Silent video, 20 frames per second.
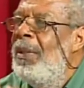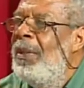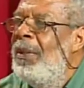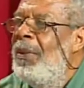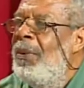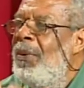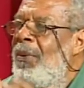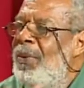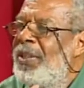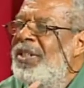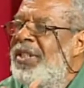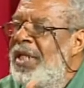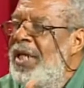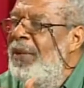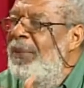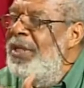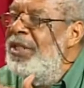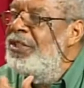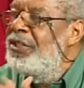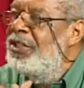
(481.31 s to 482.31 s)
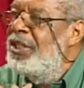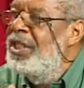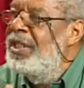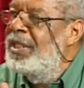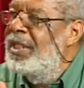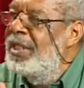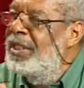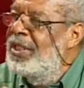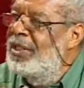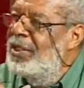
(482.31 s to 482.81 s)
who was there when
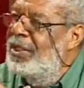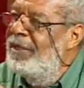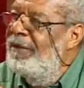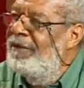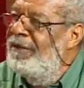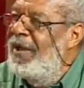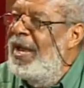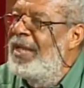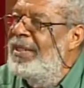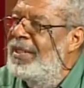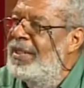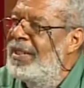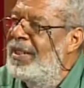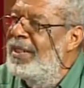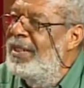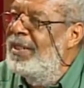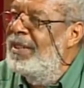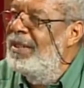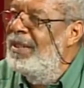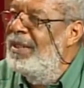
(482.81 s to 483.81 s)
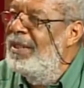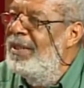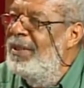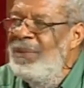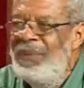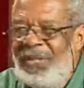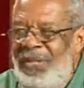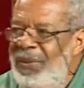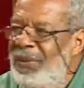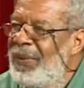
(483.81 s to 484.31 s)
Jesus fasted?
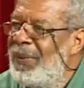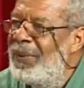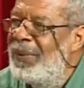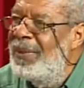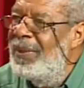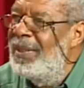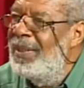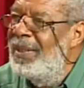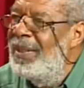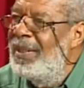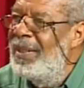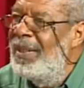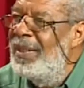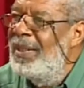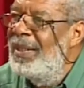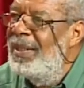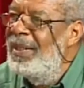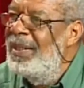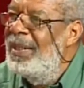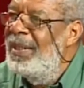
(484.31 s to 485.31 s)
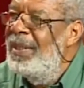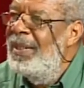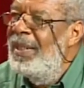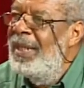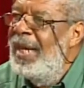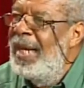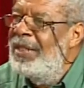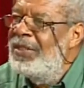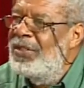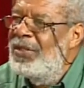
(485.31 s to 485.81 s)
We don't know.
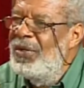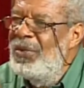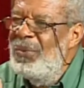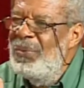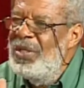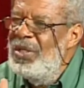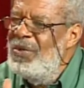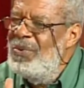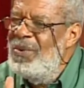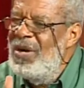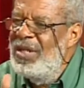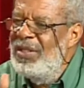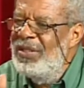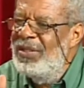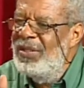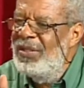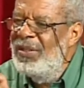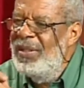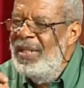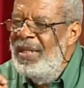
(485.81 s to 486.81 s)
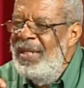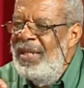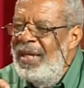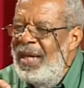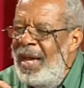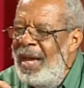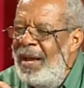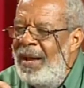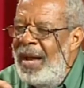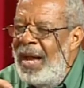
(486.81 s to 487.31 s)
And so we don't want to,
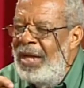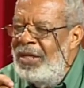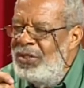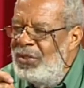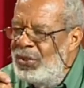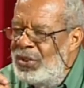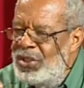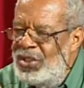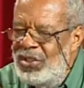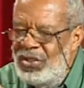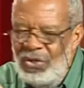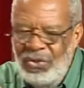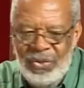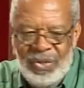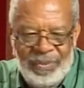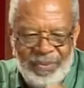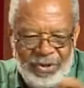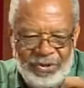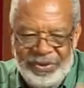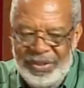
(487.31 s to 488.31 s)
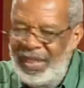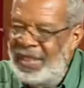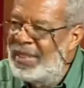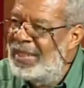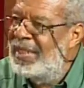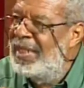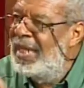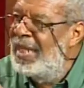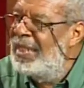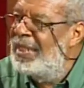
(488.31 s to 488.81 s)
are you sure about this
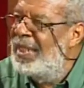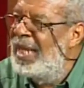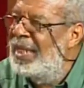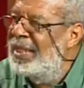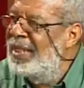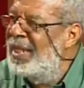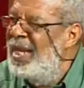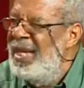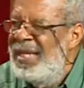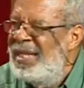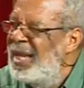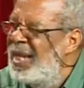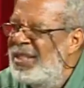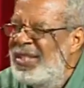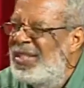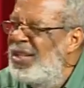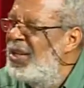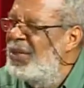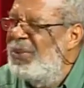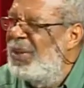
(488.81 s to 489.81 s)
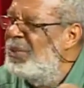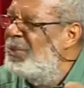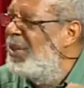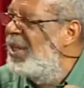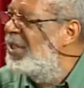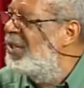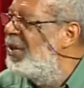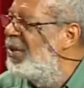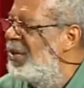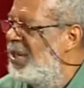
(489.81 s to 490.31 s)
day and that? That's not what we're
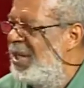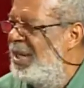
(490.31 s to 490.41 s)
talking